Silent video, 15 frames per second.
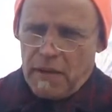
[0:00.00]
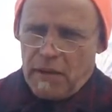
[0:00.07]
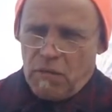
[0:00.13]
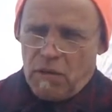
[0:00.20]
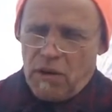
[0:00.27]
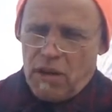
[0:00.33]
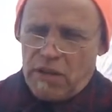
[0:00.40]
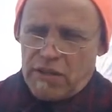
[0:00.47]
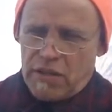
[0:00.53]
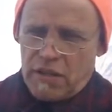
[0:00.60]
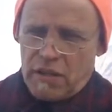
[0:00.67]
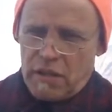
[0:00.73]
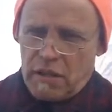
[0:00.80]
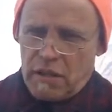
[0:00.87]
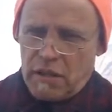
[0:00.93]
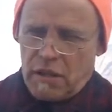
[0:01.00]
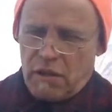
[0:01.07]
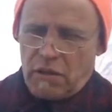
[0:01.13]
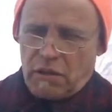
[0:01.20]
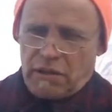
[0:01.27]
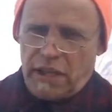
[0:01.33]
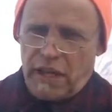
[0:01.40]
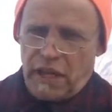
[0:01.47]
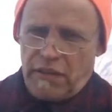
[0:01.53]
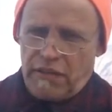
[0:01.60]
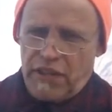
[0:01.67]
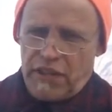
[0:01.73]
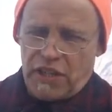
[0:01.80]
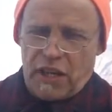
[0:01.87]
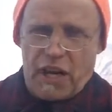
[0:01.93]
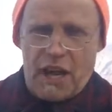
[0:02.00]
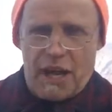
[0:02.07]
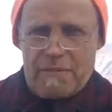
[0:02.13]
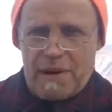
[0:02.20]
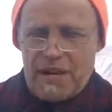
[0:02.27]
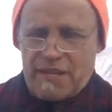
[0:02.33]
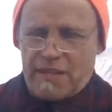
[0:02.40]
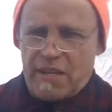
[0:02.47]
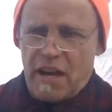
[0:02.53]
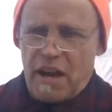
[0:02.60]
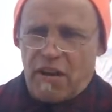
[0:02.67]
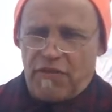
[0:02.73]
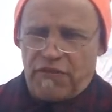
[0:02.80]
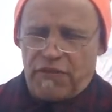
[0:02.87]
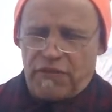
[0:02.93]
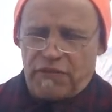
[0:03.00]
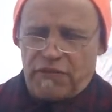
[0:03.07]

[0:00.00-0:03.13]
was local television, and myself.